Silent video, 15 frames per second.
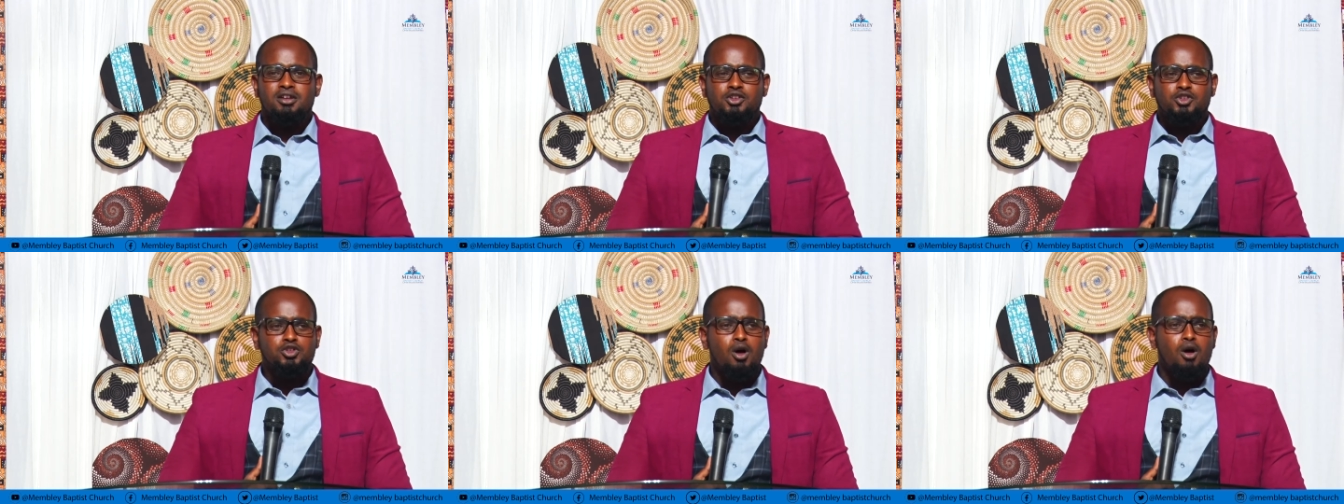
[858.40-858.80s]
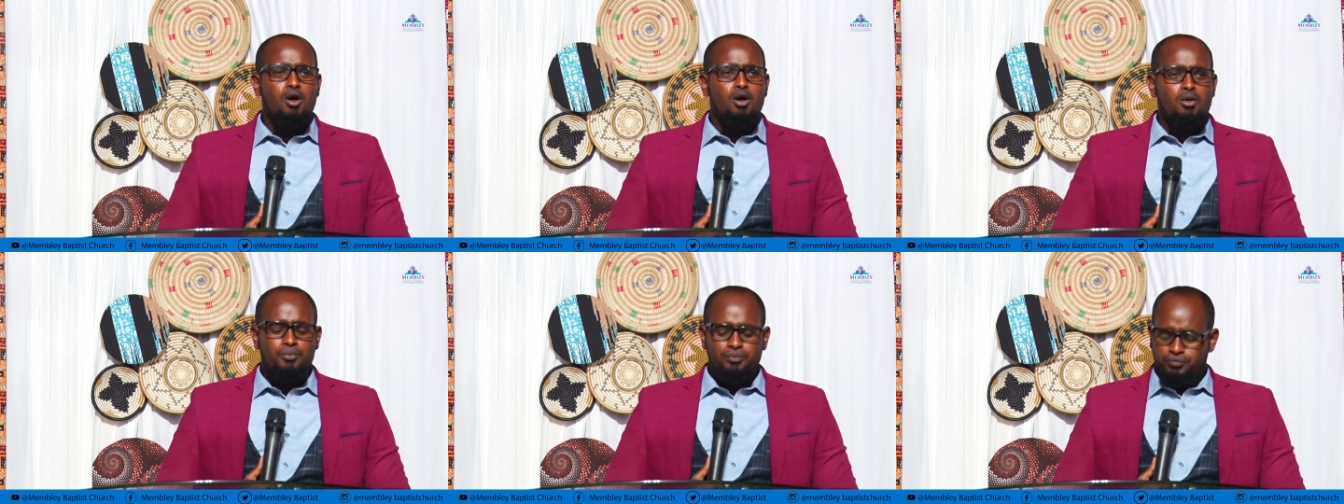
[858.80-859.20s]

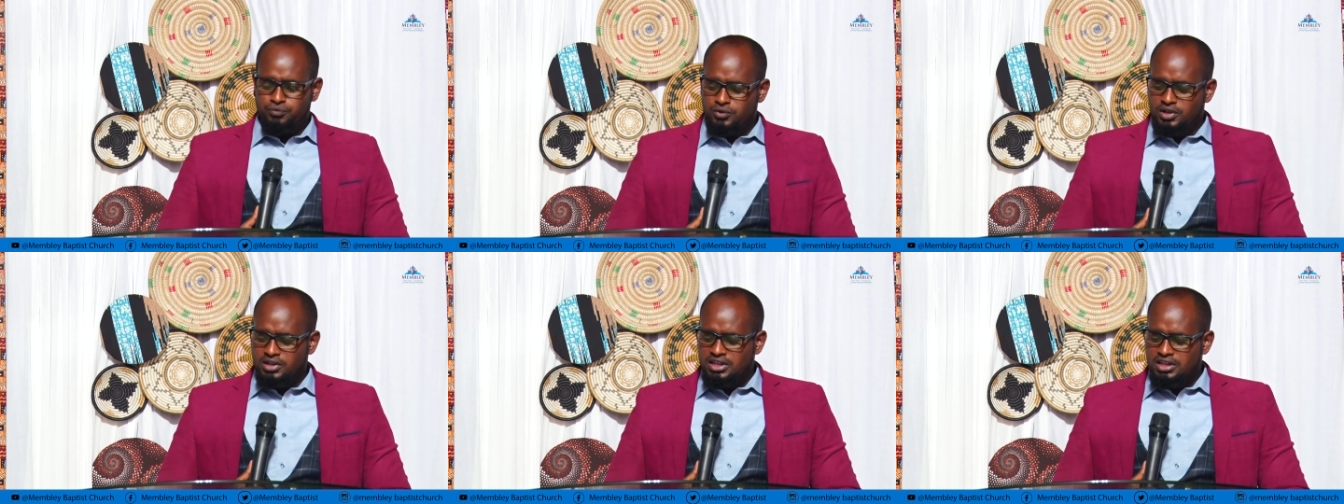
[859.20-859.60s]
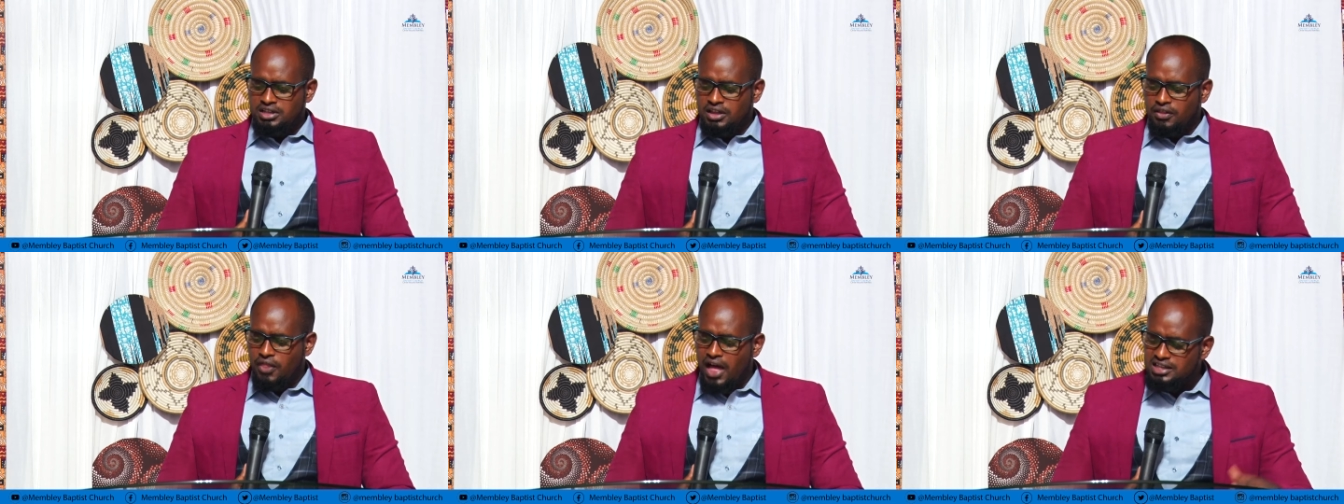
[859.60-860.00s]
So
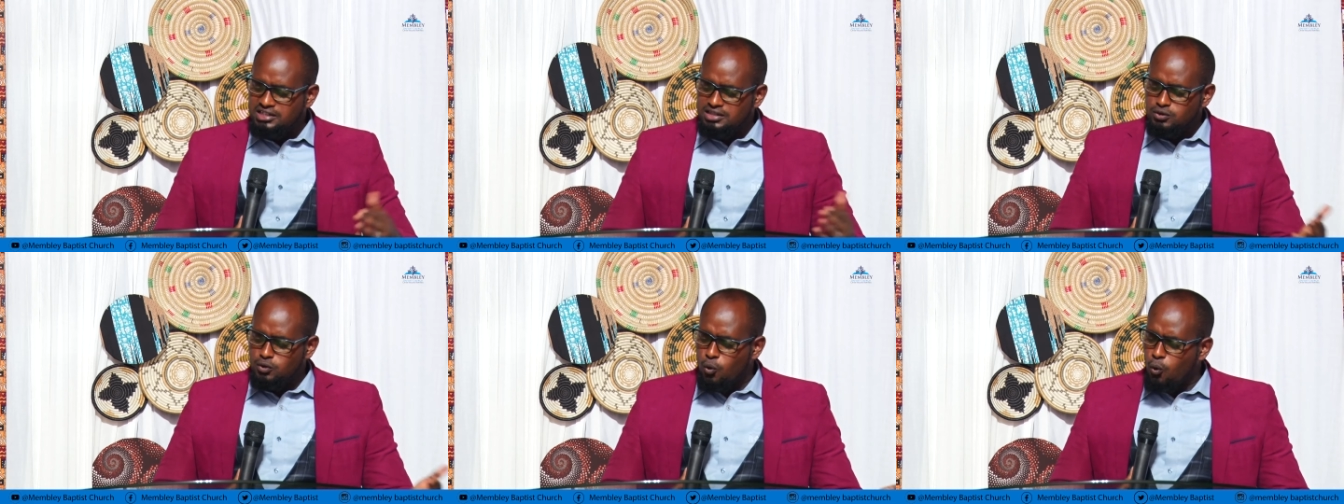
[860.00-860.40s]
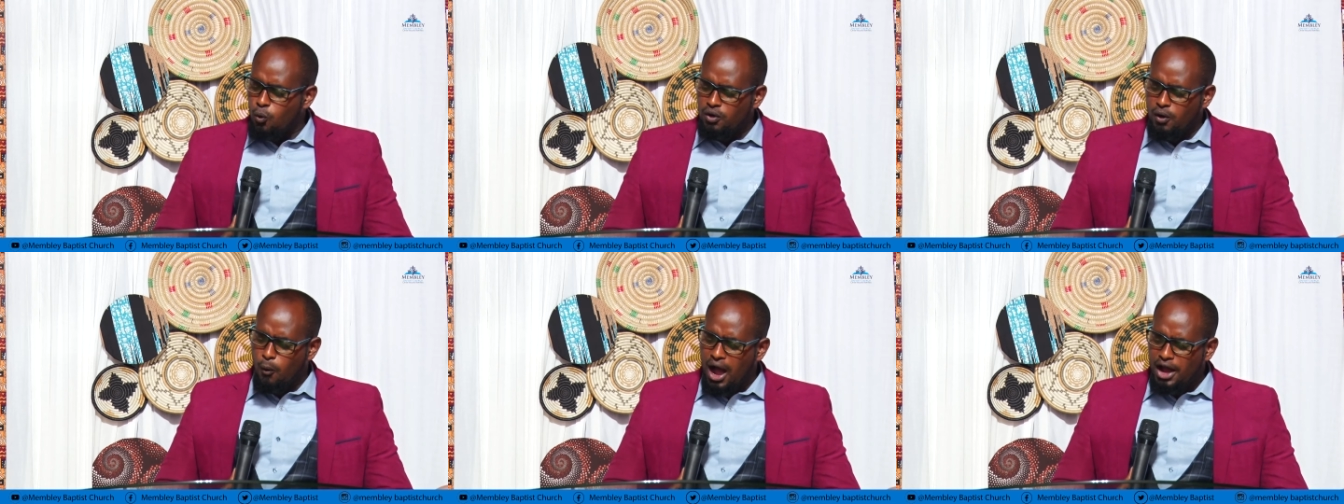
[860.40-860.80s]
that's
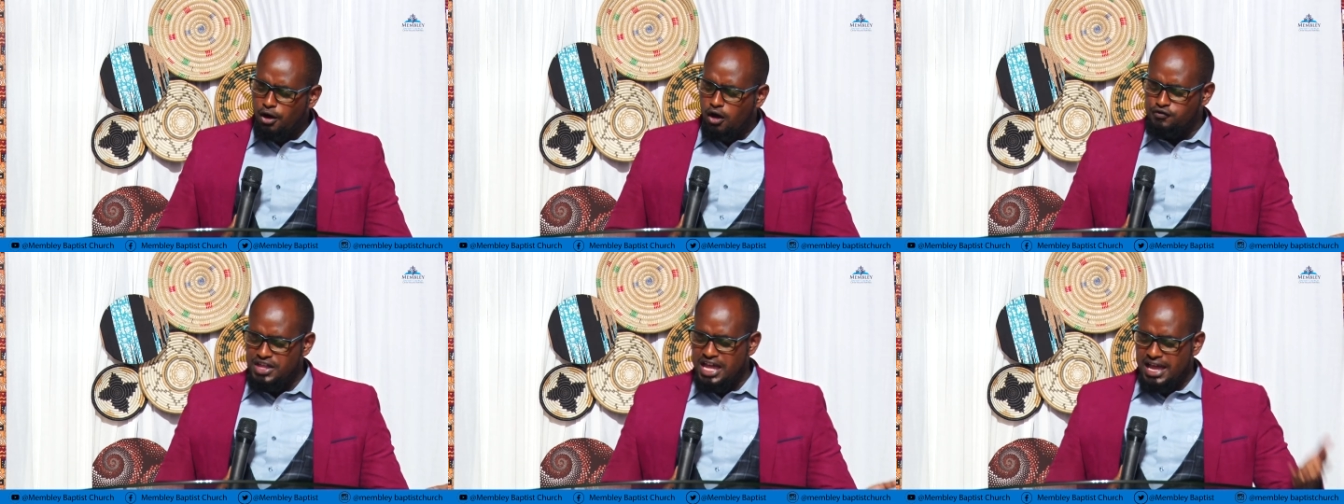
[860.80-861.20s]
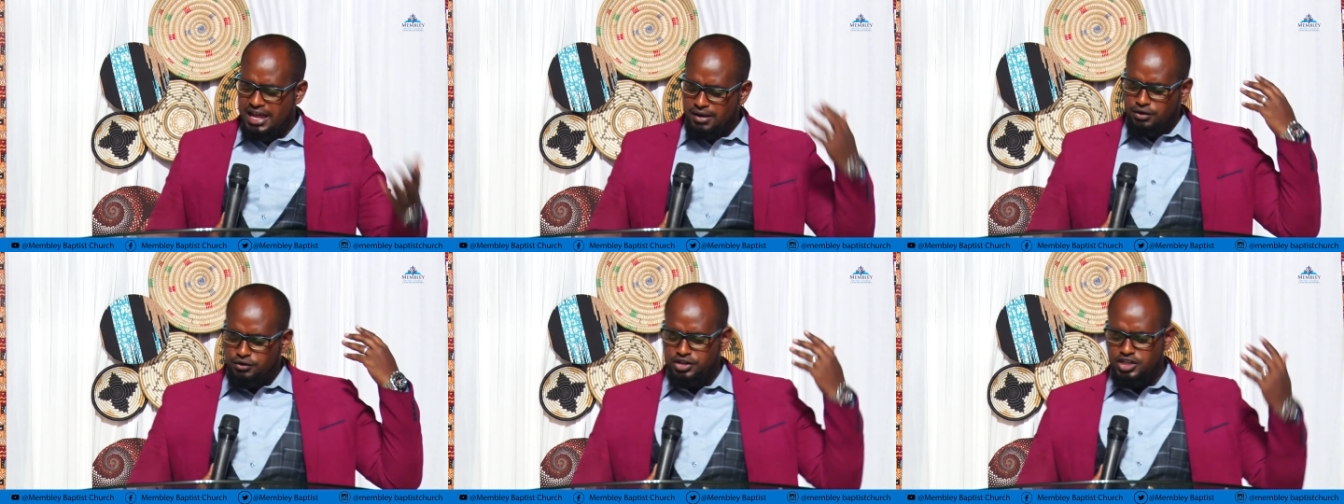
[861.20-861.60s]
one of
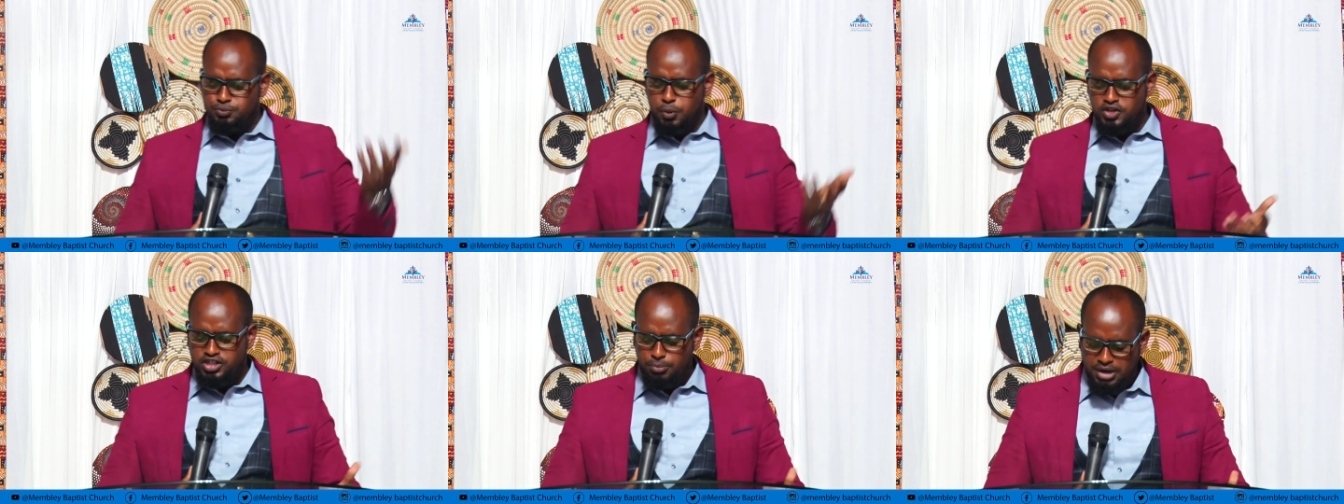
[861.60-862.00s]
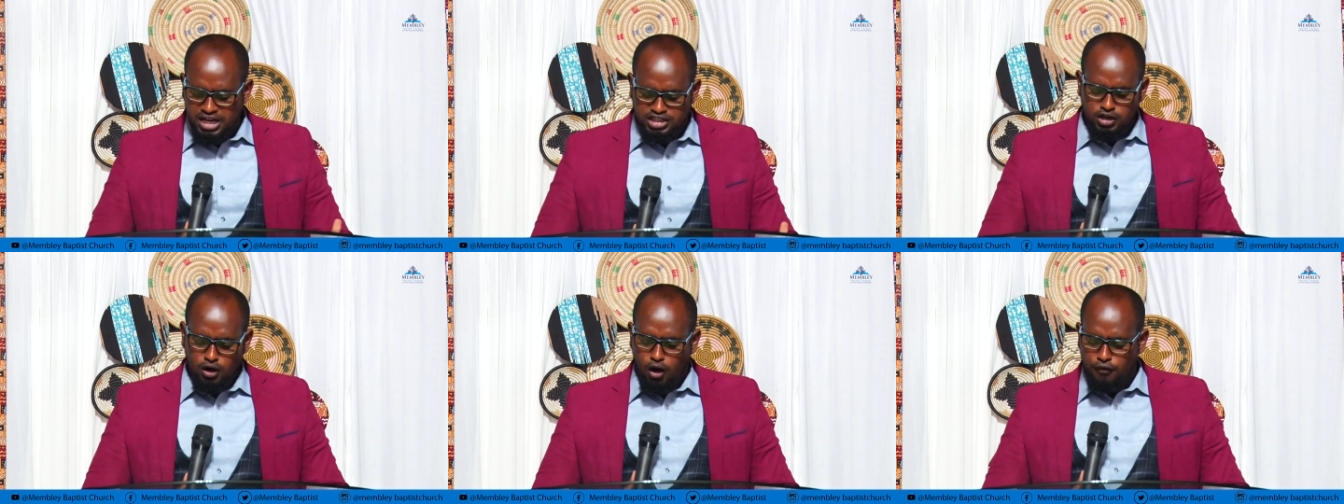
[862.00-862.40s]
the
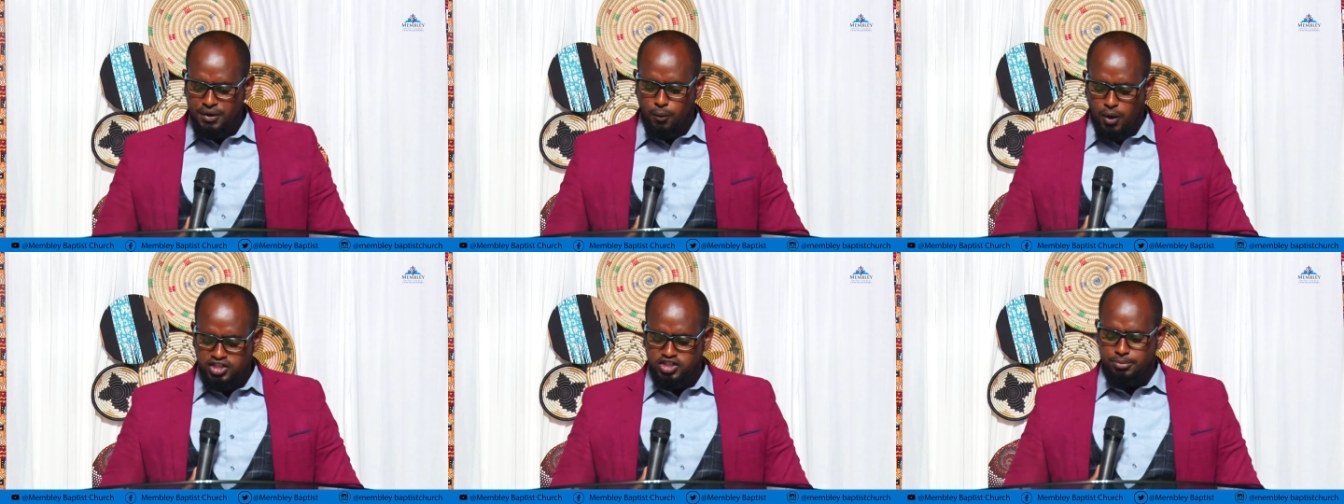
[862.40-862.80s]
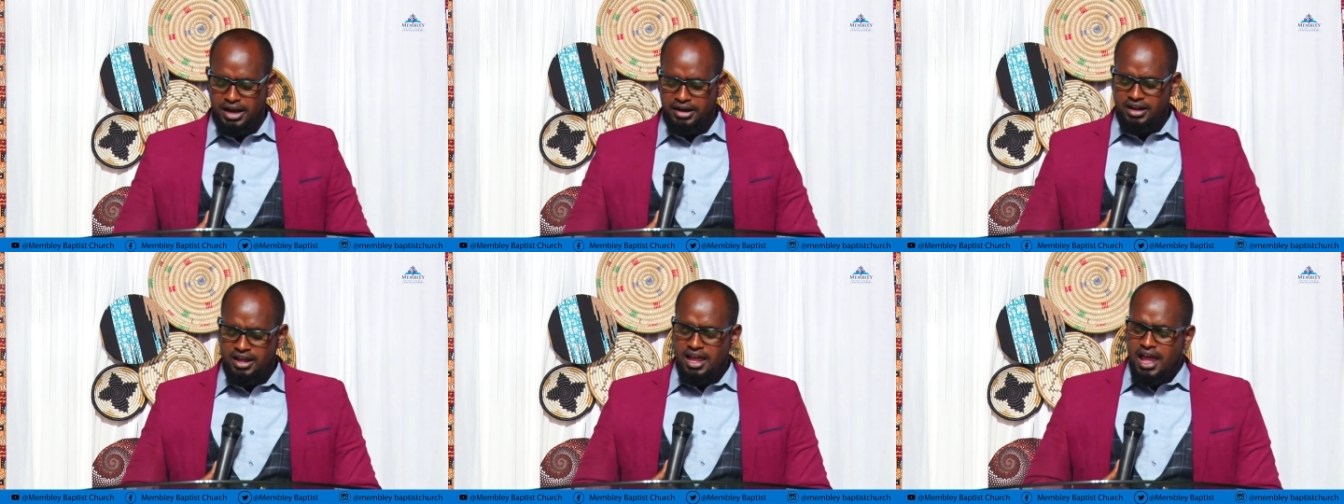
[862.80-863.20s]
responsibility of the watchman.